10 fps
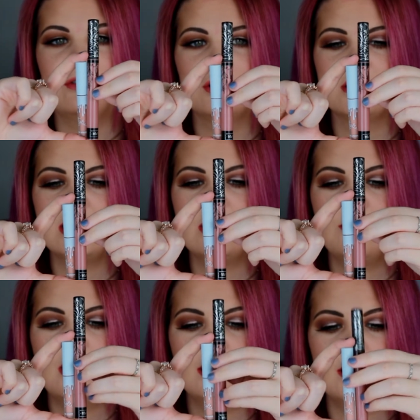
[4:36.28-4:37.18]
Von D
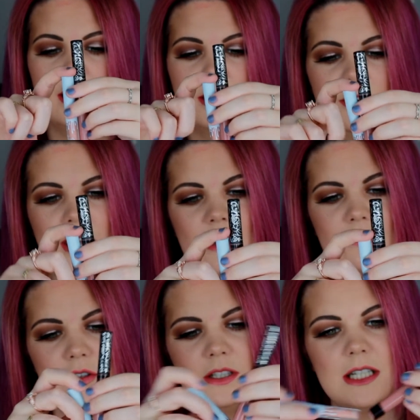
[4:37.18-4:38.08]
one, and a Kat
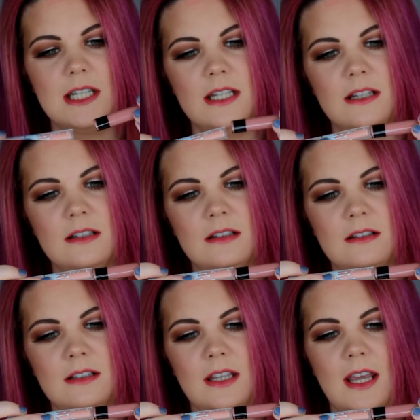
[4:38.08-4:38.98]
Von D,
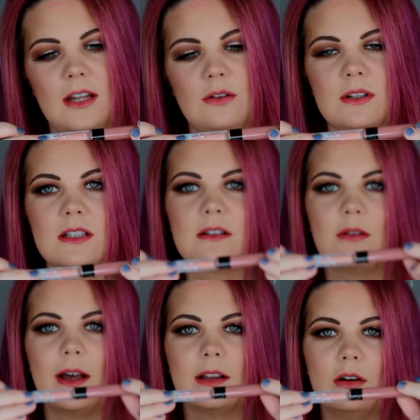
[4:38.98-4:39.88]
yeah, no, it's
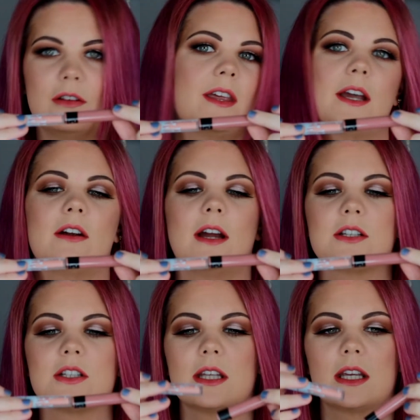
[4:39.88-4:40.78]
quite a lot thicker
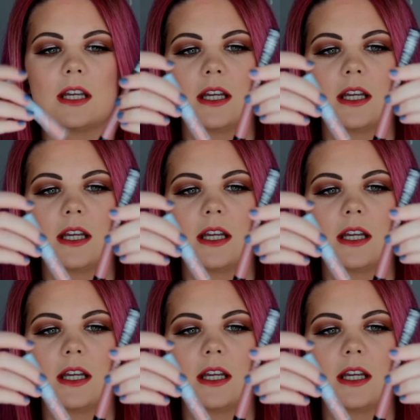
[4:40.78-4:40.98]
actually.